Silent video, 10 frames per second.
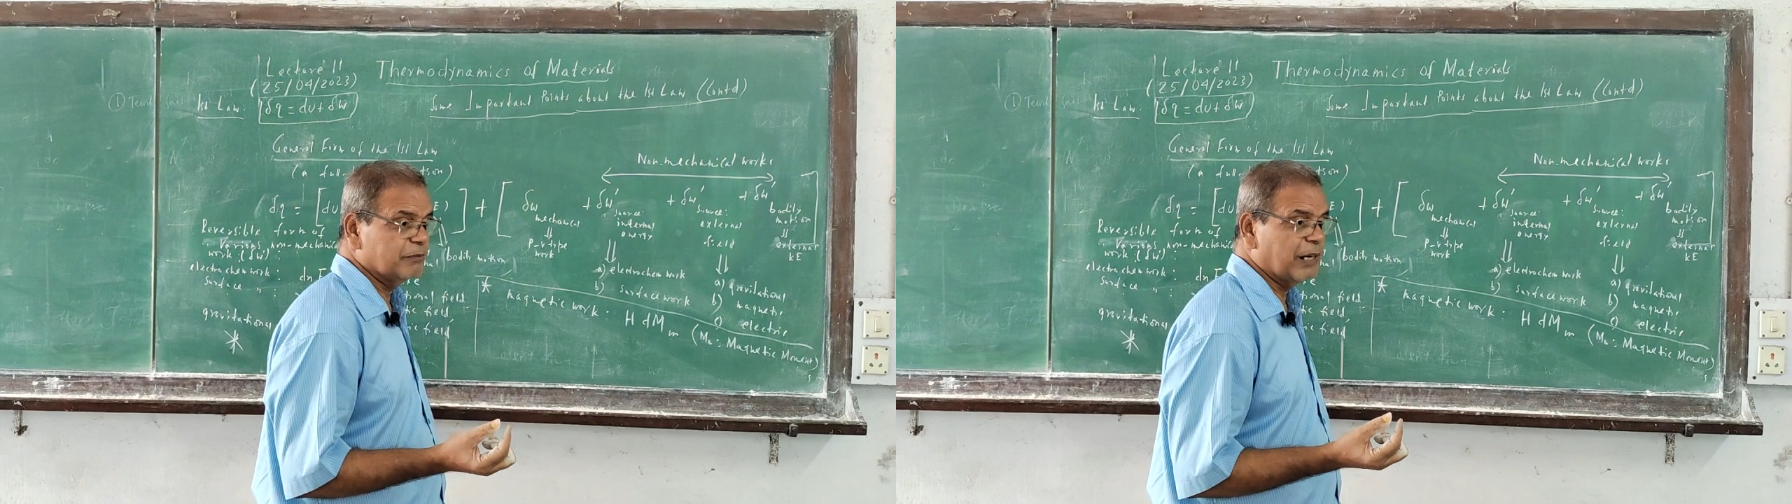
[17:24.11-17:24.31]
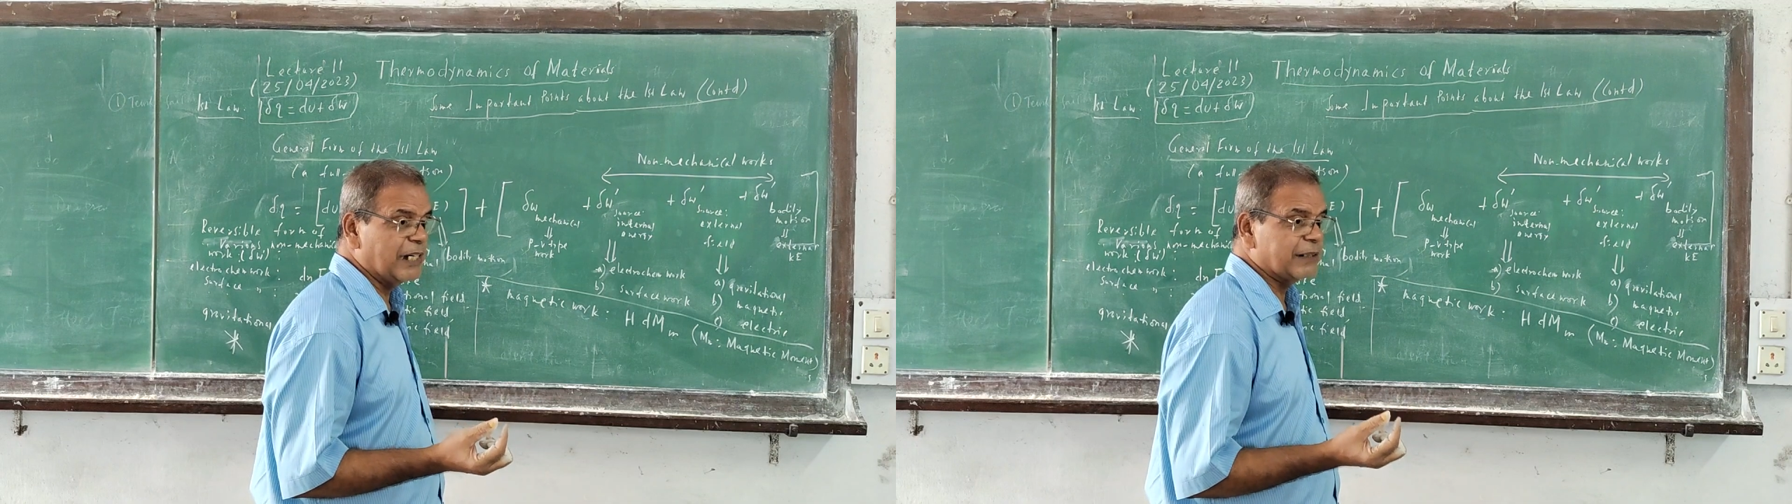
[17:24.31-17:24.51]

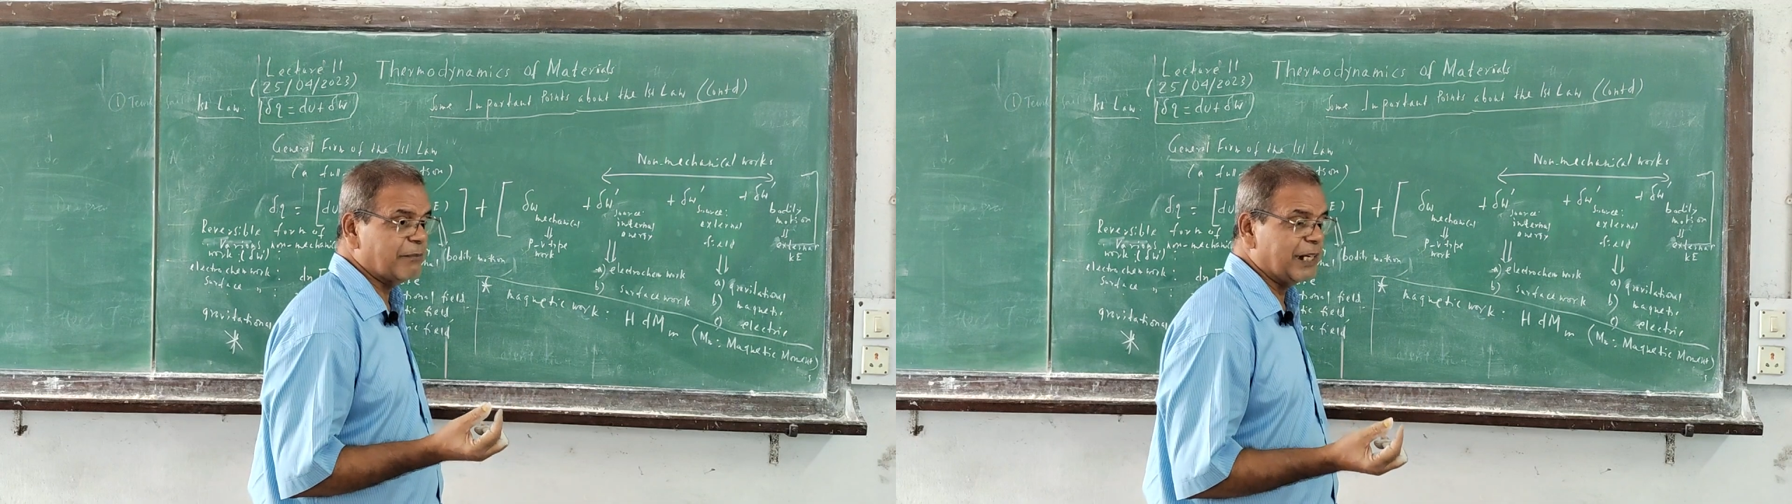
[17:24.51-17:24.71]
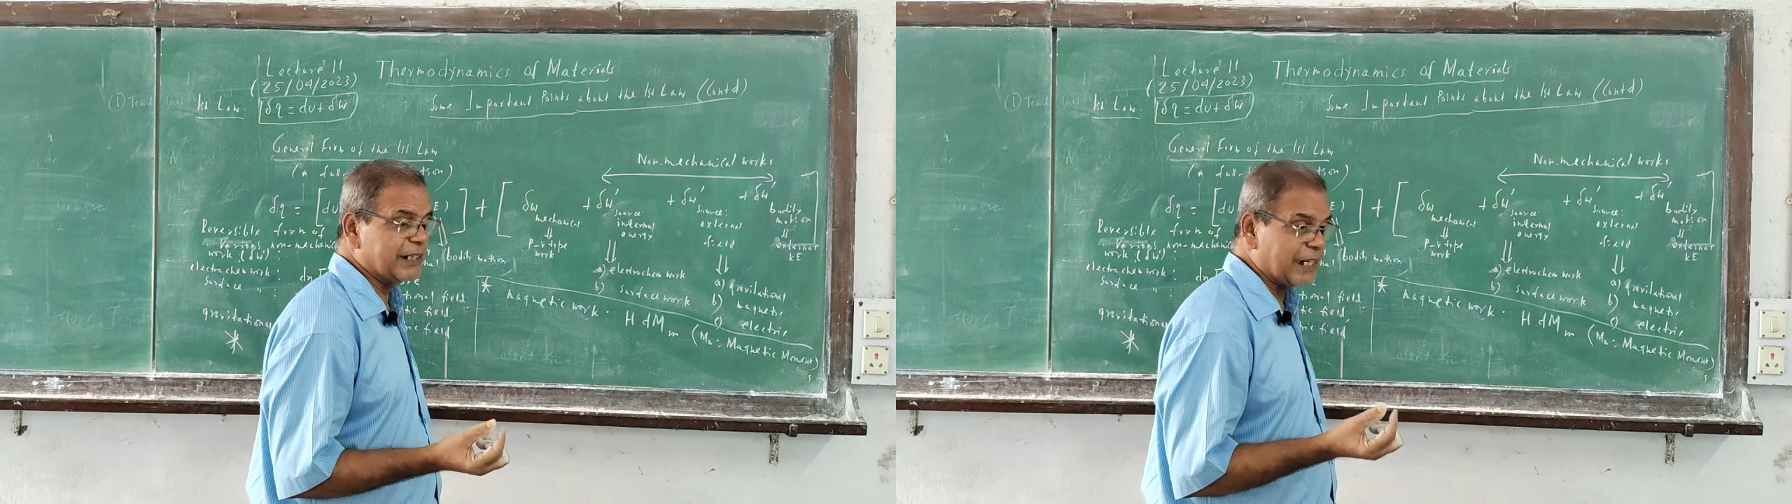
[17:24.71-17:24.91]

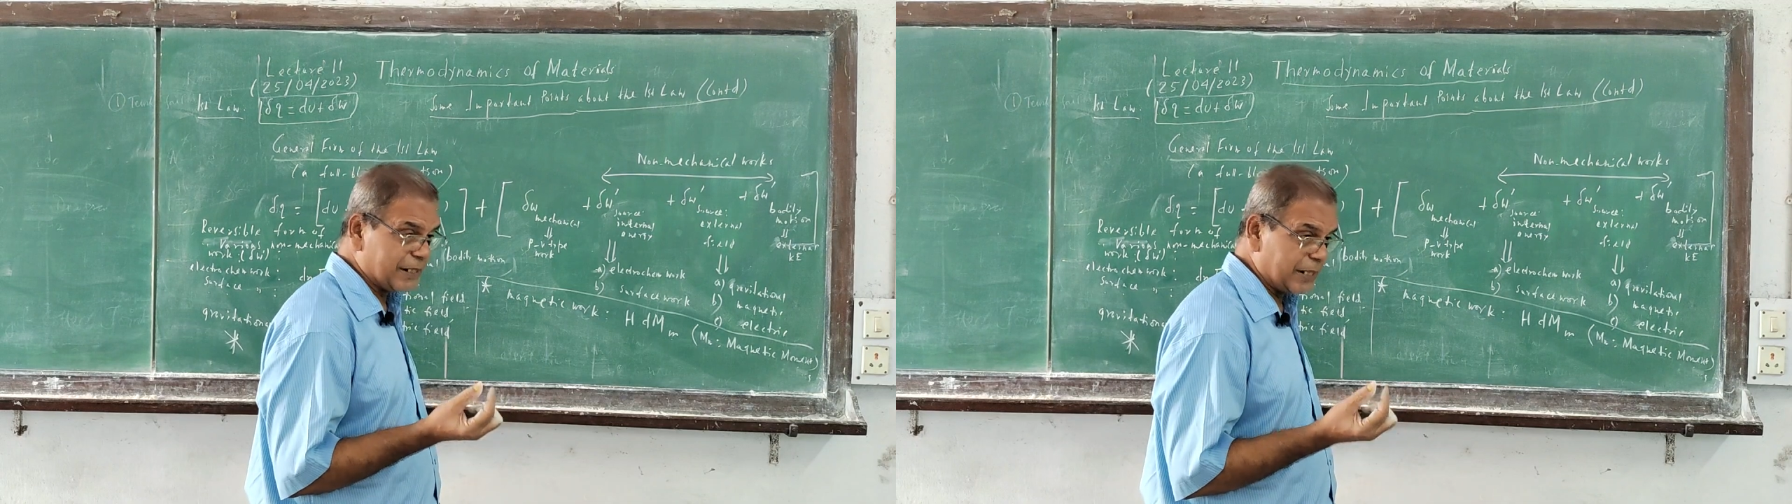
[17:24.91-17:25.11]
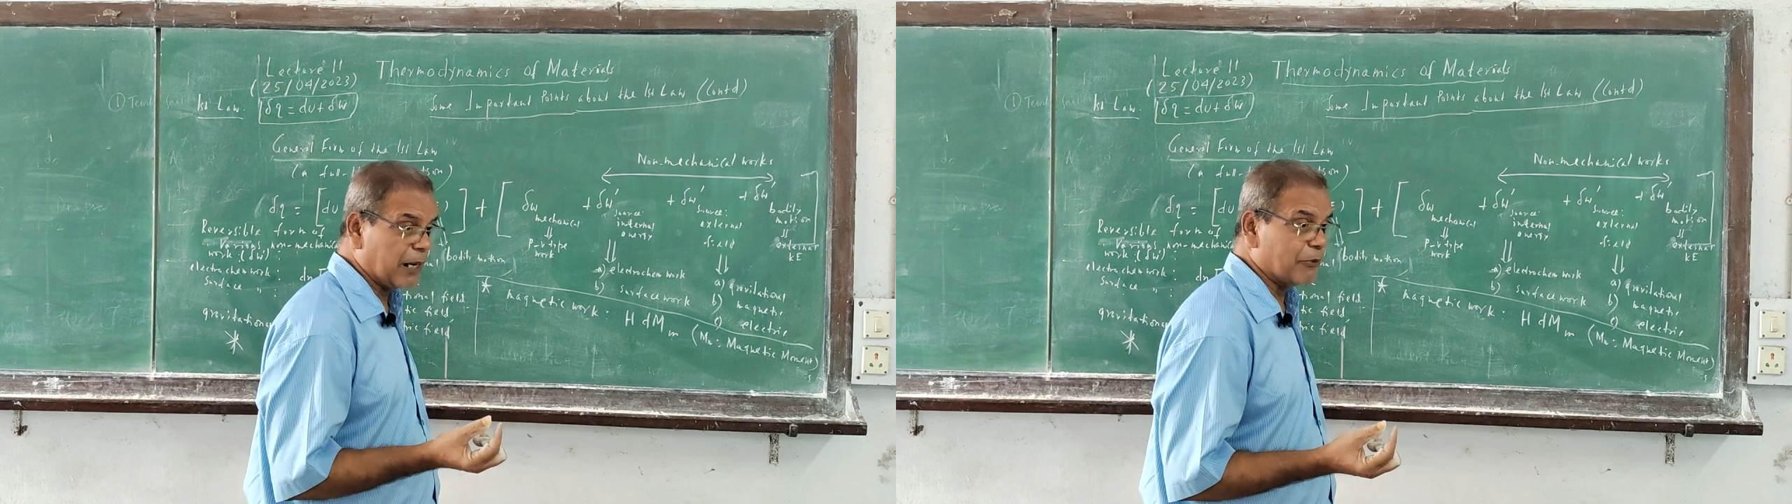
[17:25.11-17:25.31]

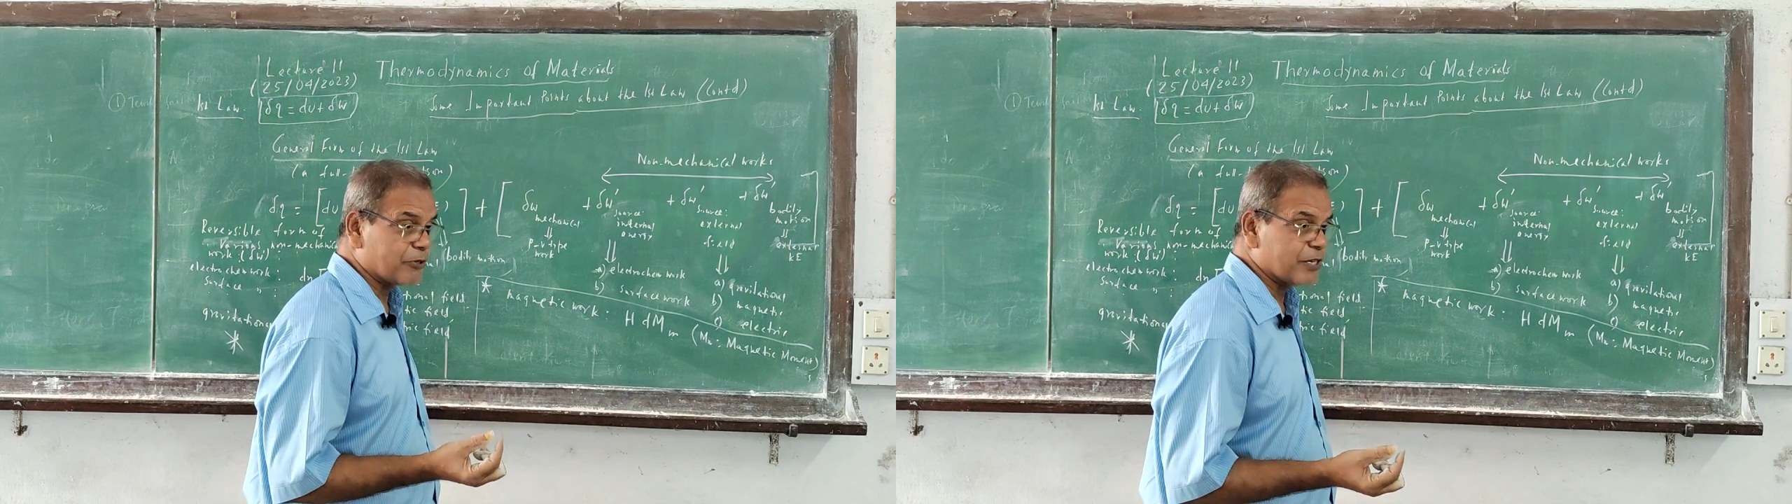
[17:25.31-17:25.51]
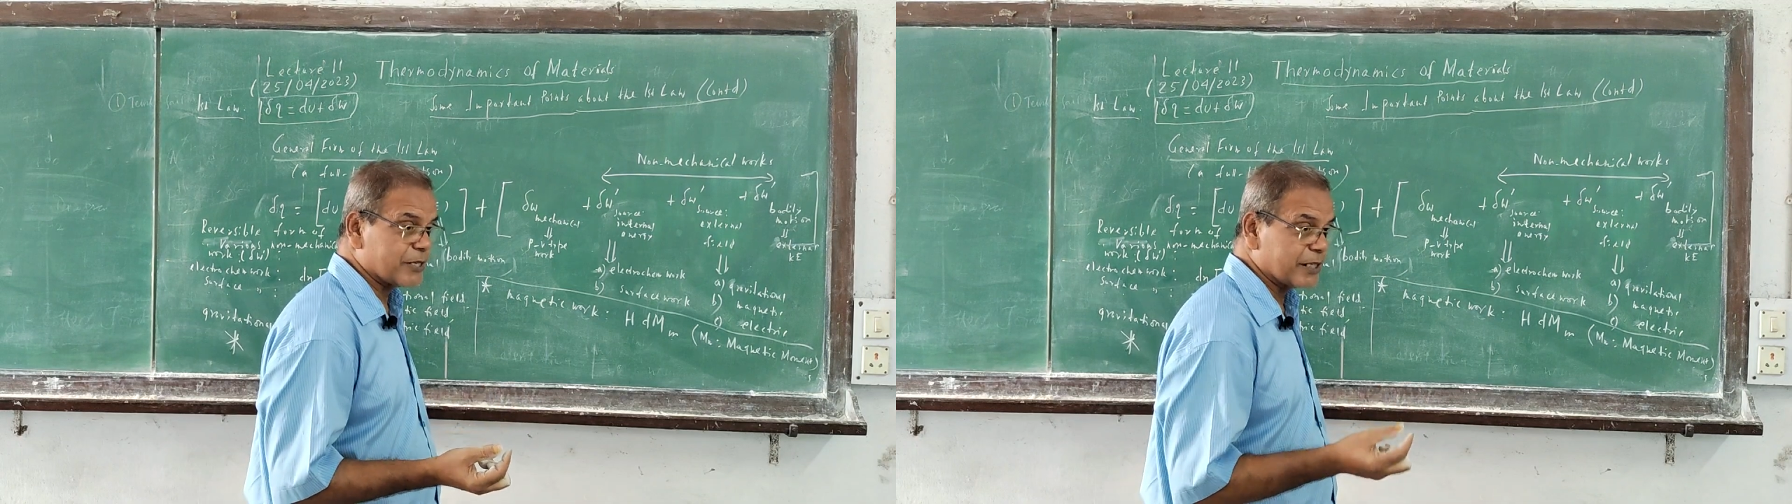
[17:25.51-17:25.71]
magnetize a
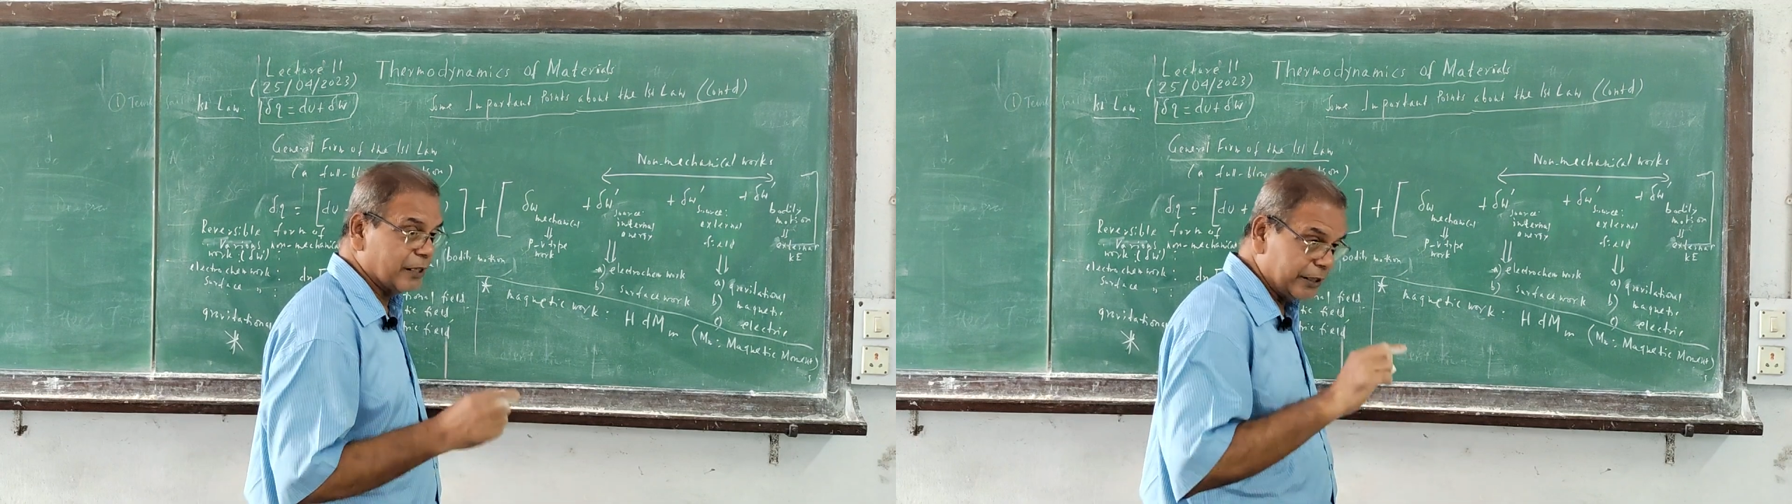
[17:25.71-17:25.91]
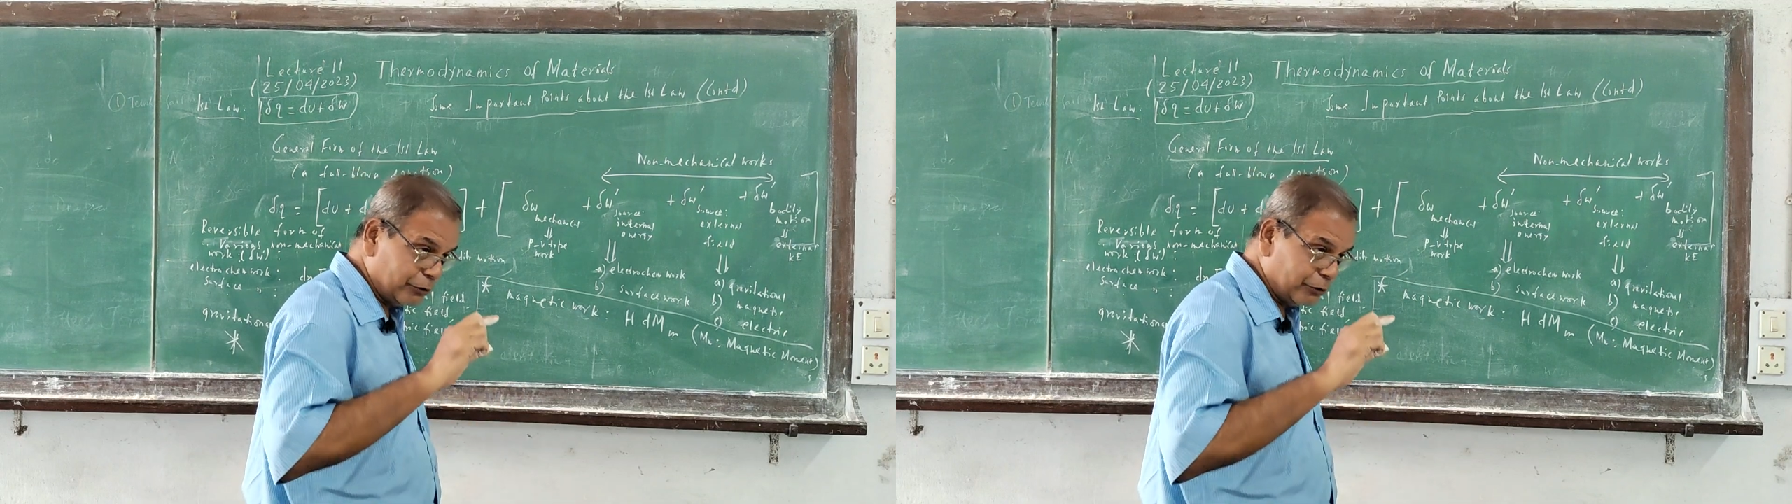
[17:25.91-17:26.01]
substance.